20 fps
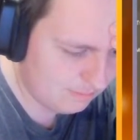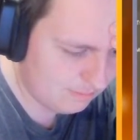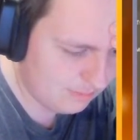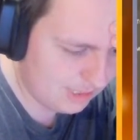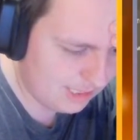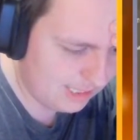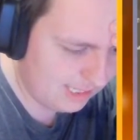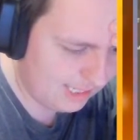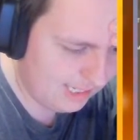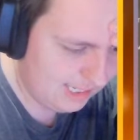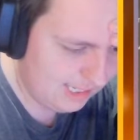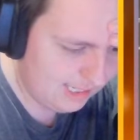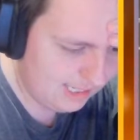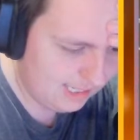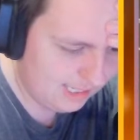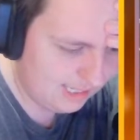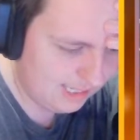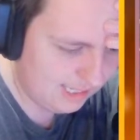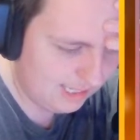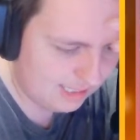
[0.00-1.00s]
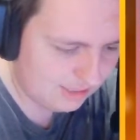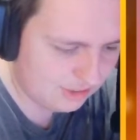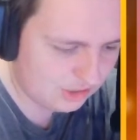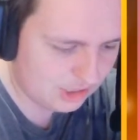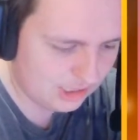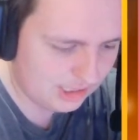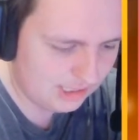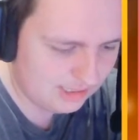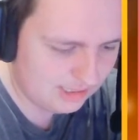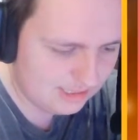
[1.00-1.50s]
he
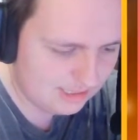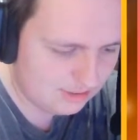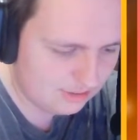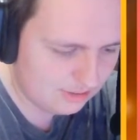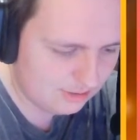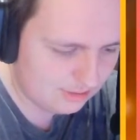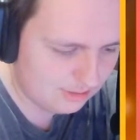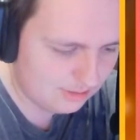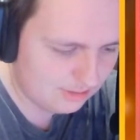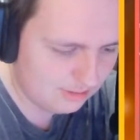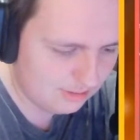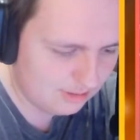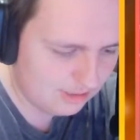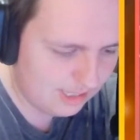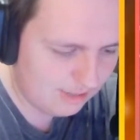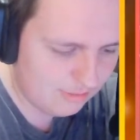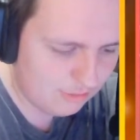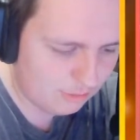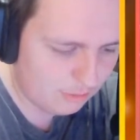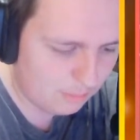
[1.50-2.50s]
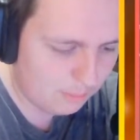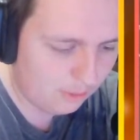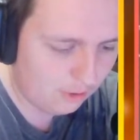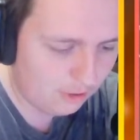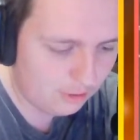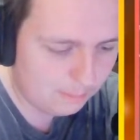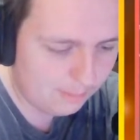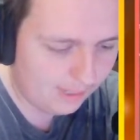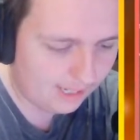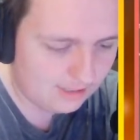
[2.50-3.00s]
actually never
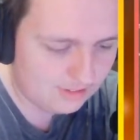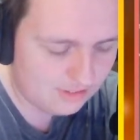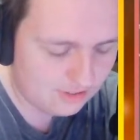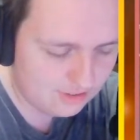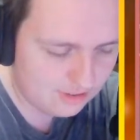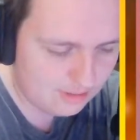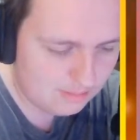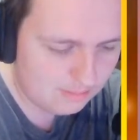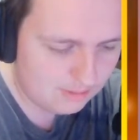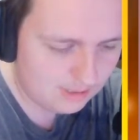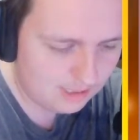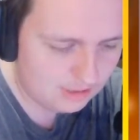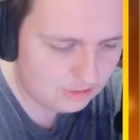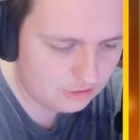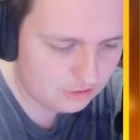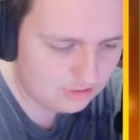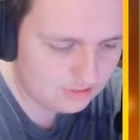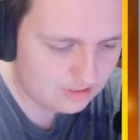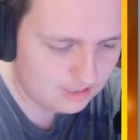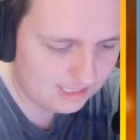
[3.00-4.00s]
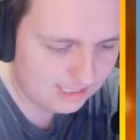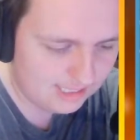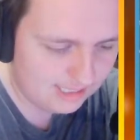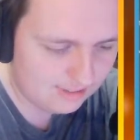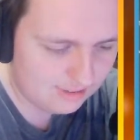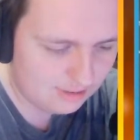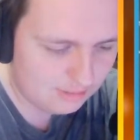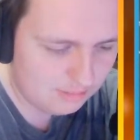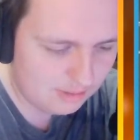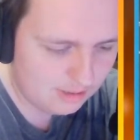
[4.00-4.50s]
replied back to them. He'd just
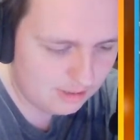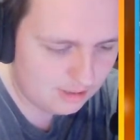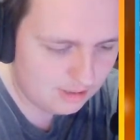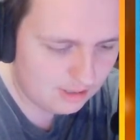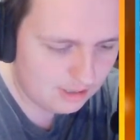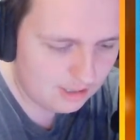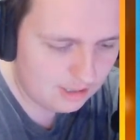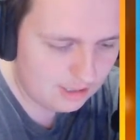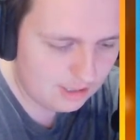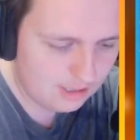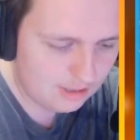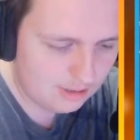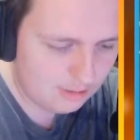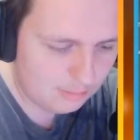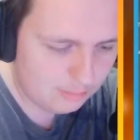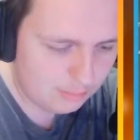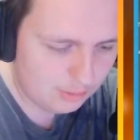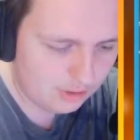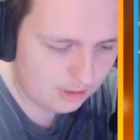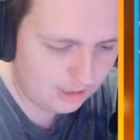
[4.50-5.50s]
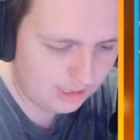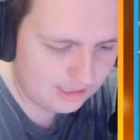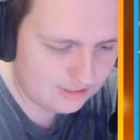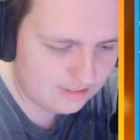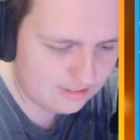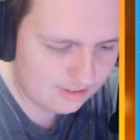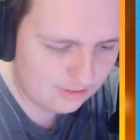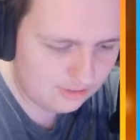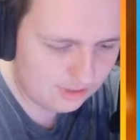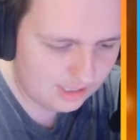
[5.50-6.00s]
delete them, but he
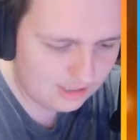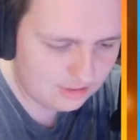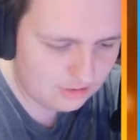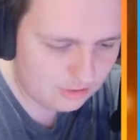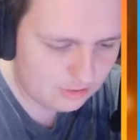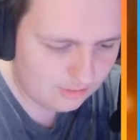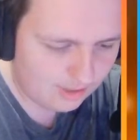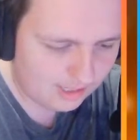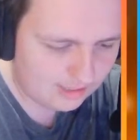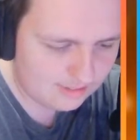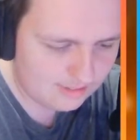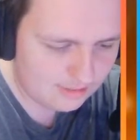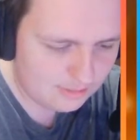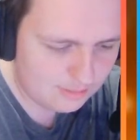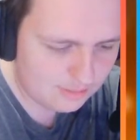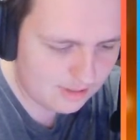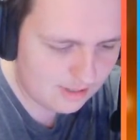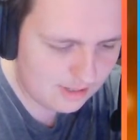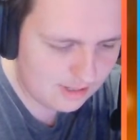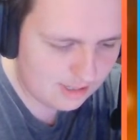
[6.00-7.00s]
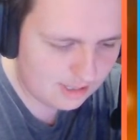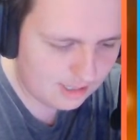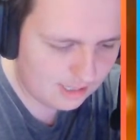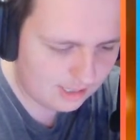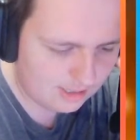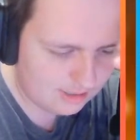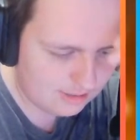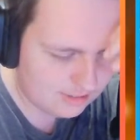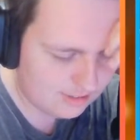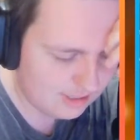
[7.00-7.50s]
still interacted with her,
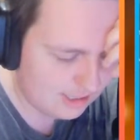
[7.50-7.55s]
and